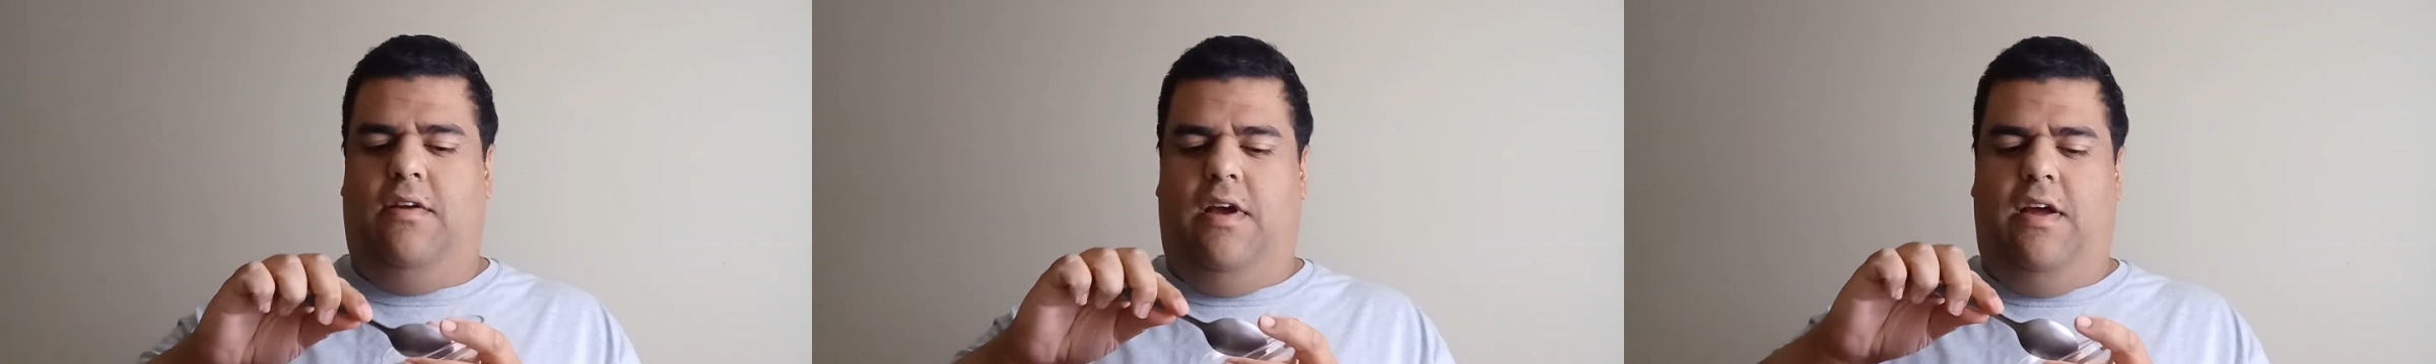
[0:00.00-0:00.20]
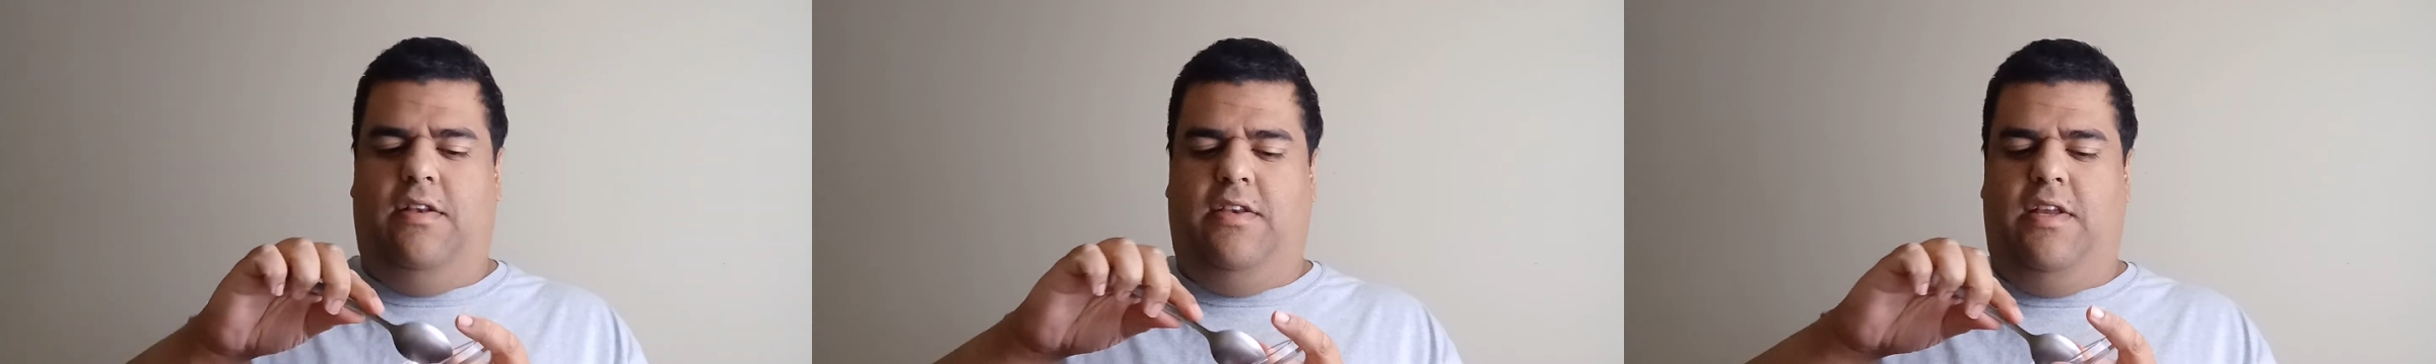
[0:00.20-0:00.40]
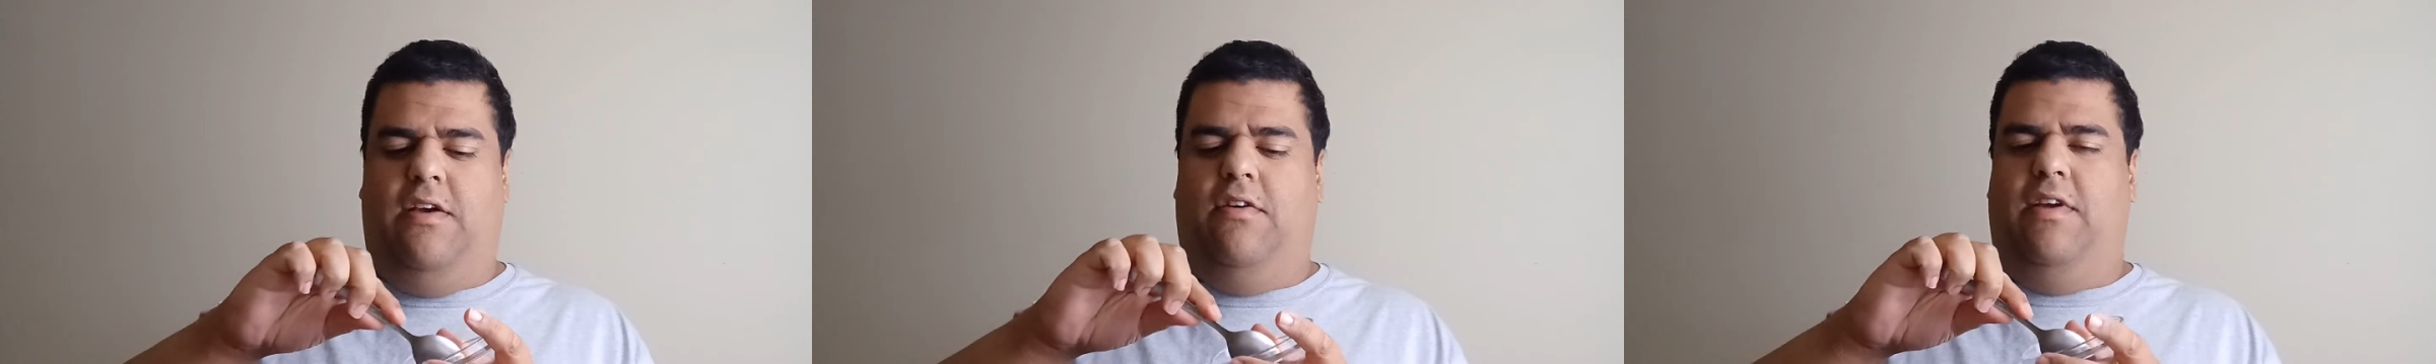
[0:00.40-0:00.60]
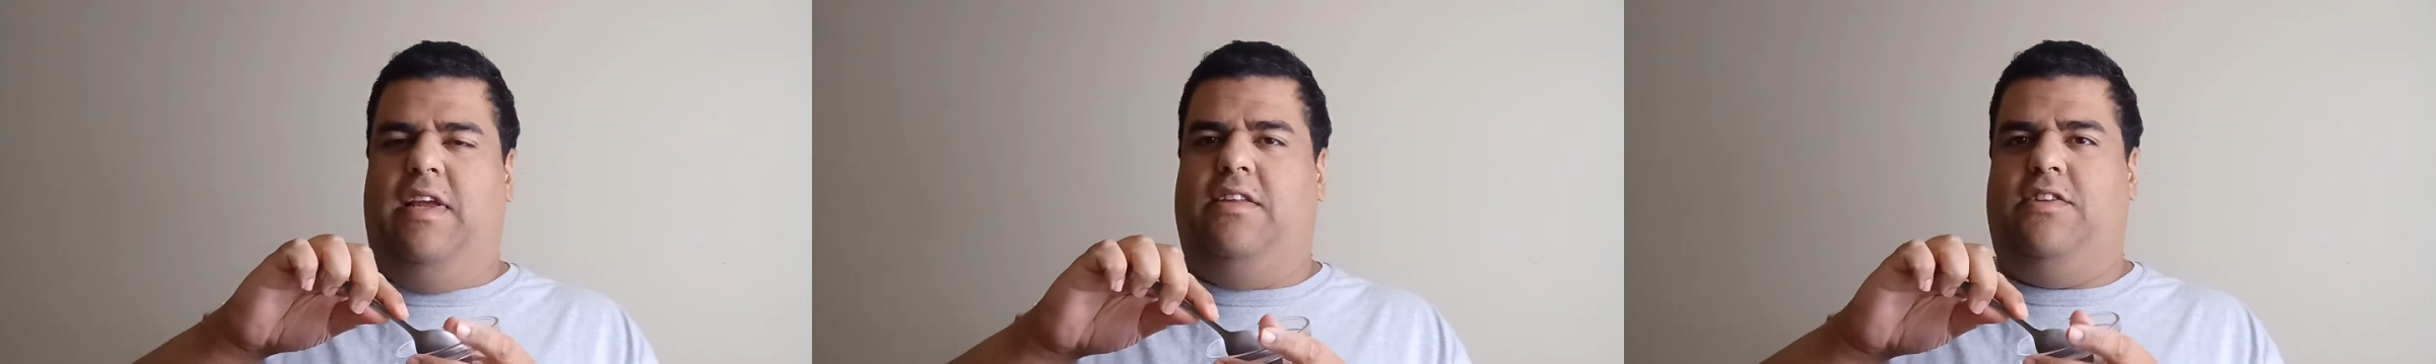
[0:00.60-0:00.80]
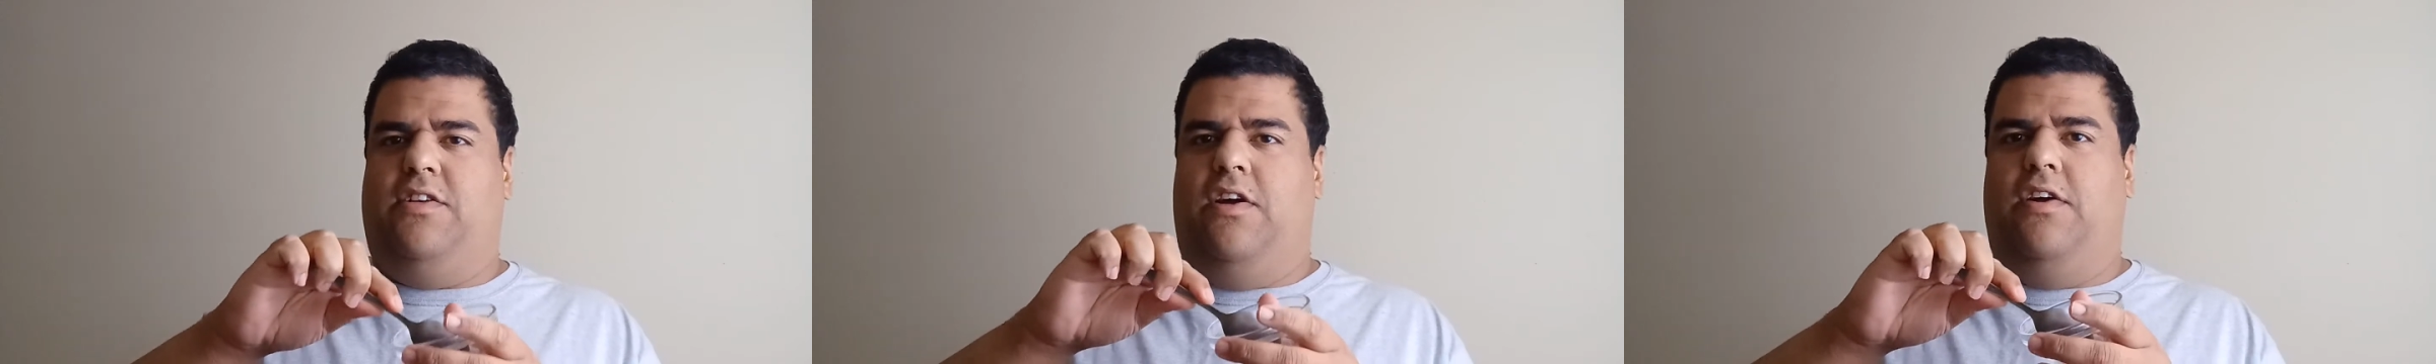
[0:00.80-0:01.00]
until it
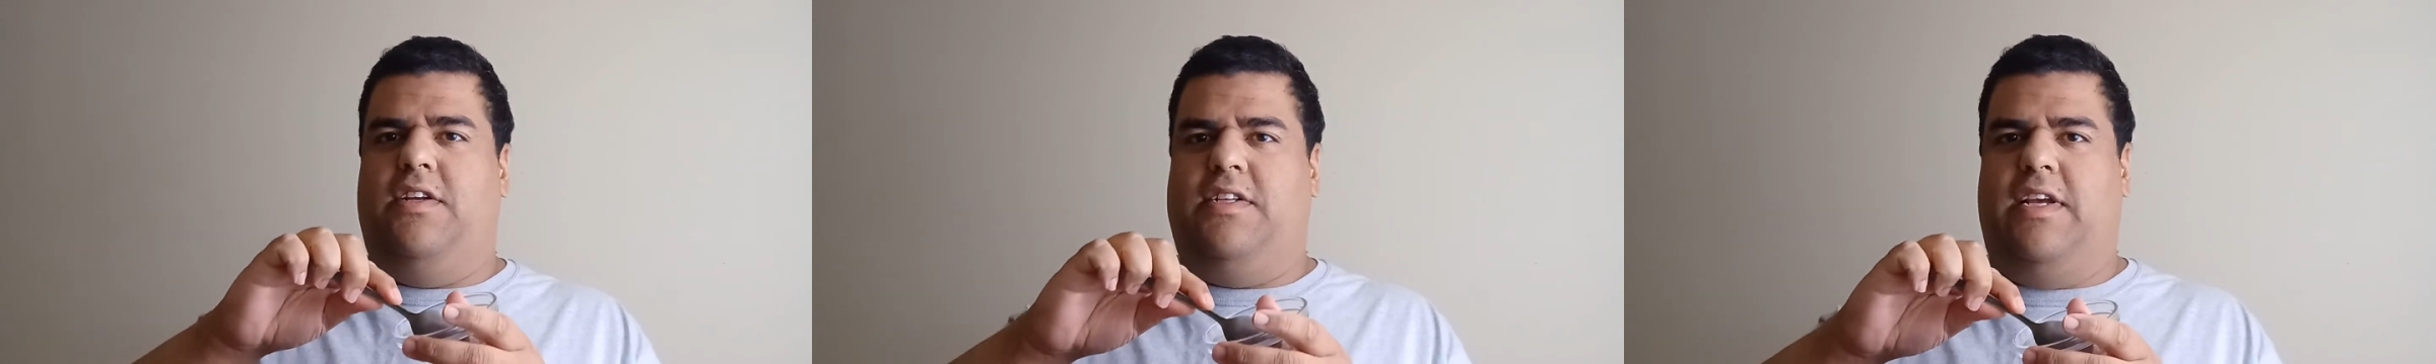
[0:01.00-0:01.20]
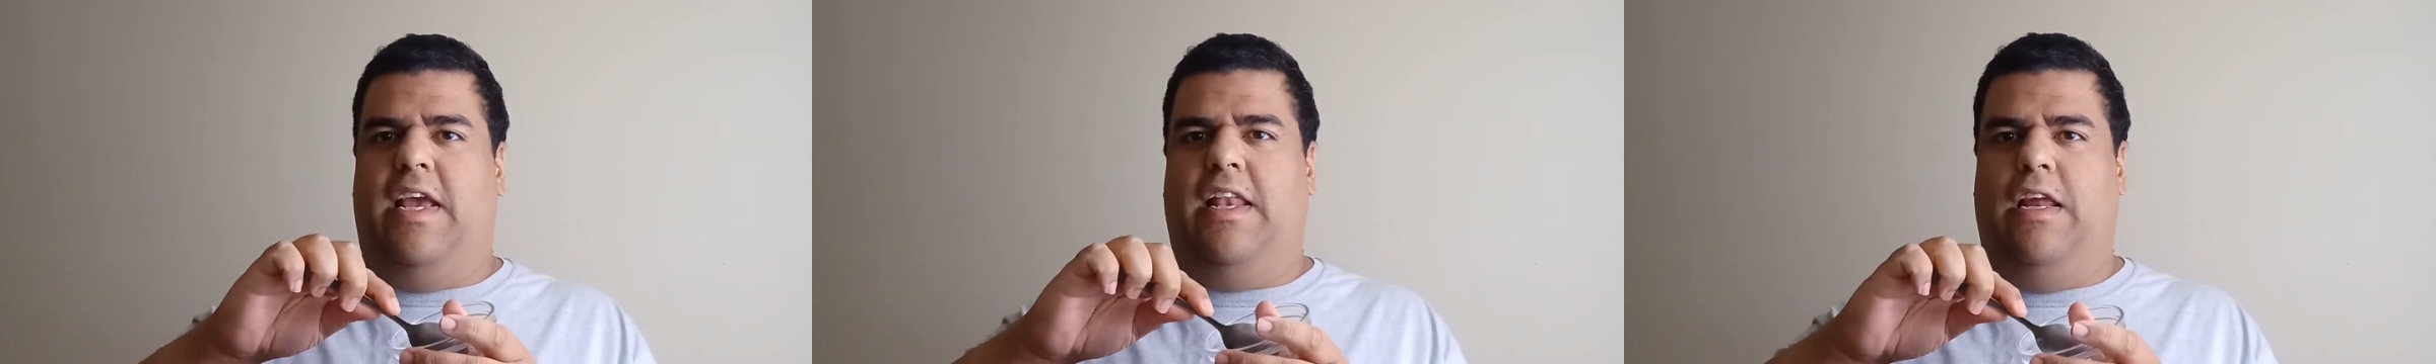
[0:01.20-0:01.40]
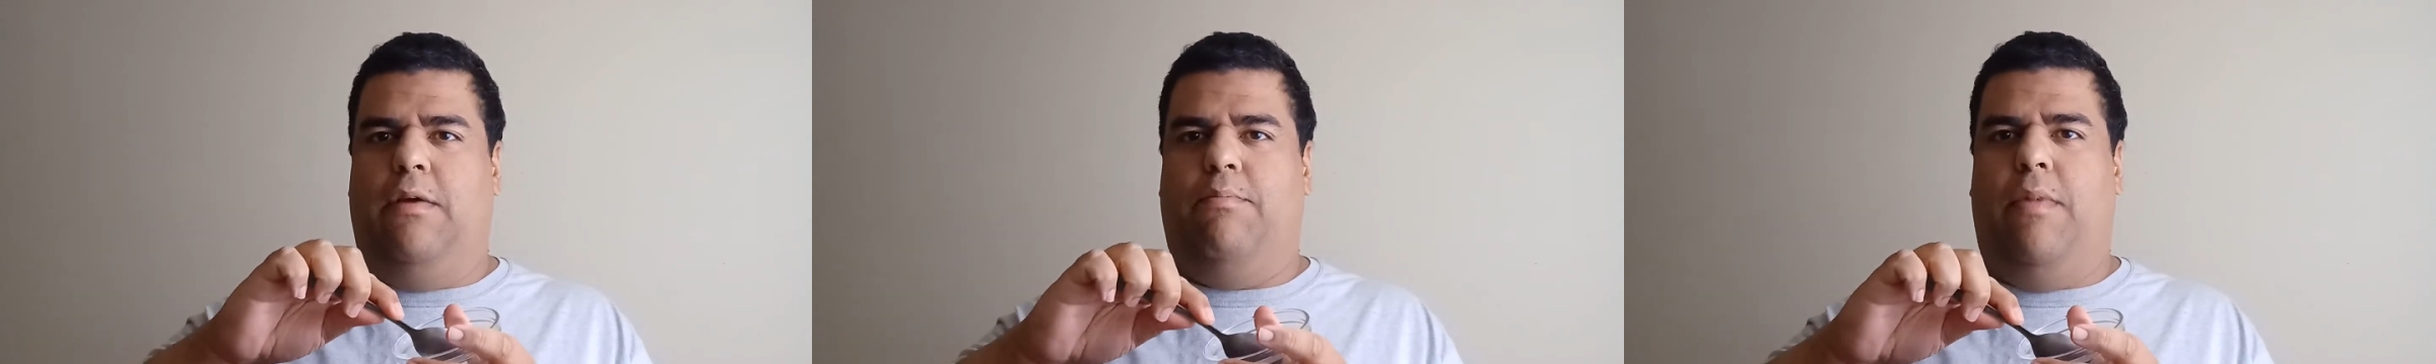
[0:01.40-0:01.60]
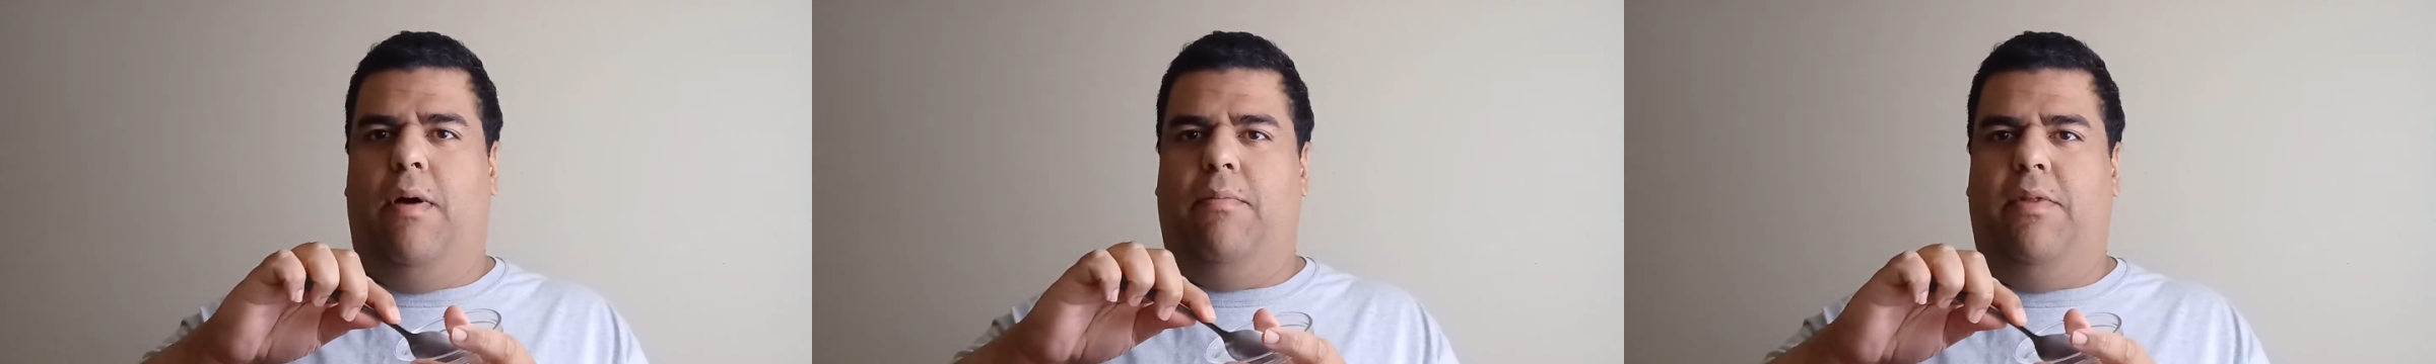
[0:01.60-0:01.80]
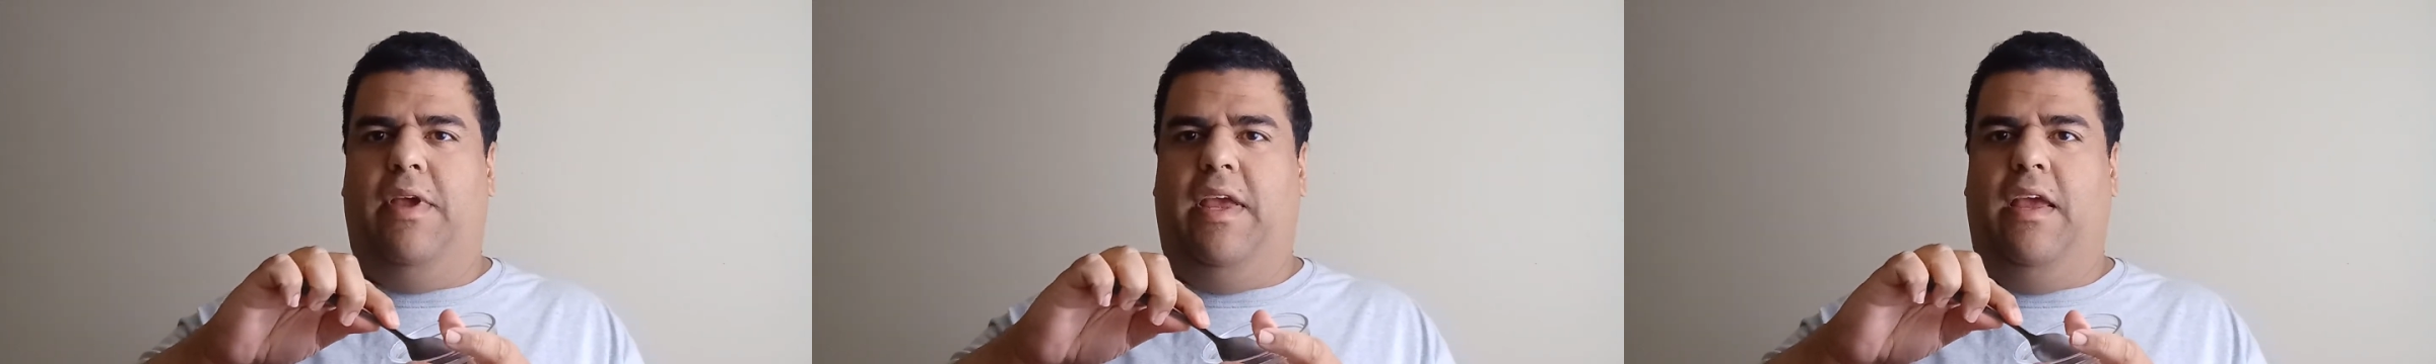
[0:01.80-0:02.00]
starts getting
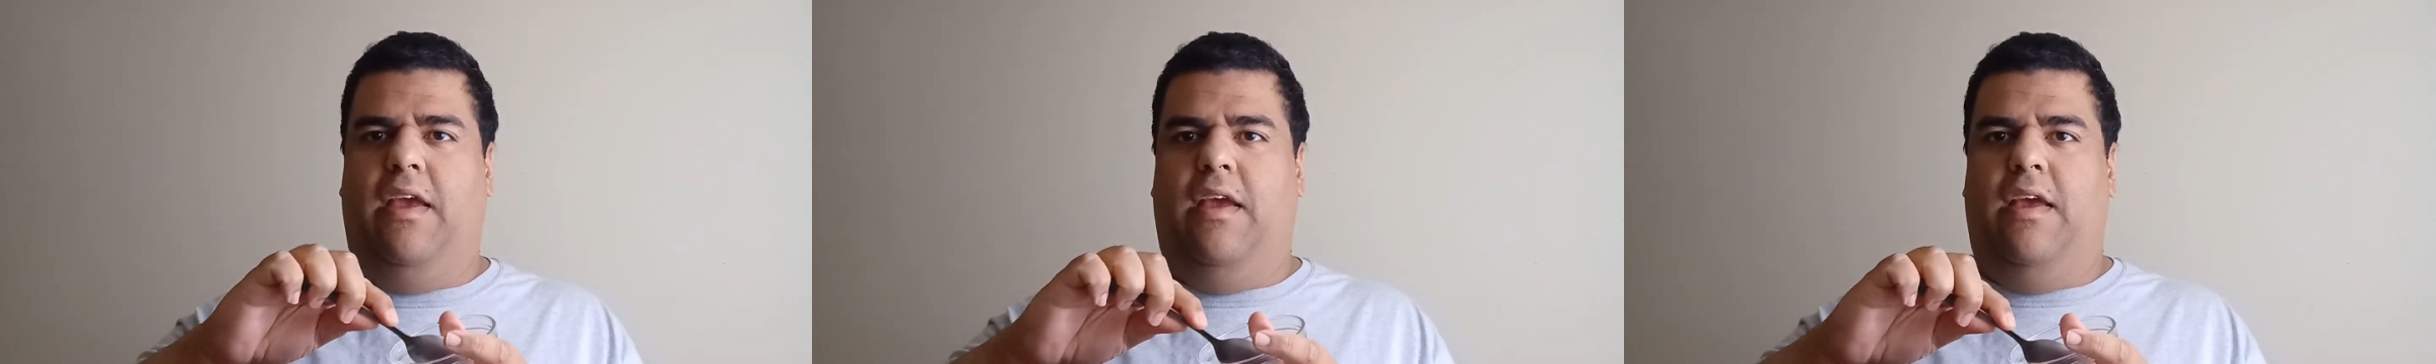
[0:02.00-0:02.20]
bubbly,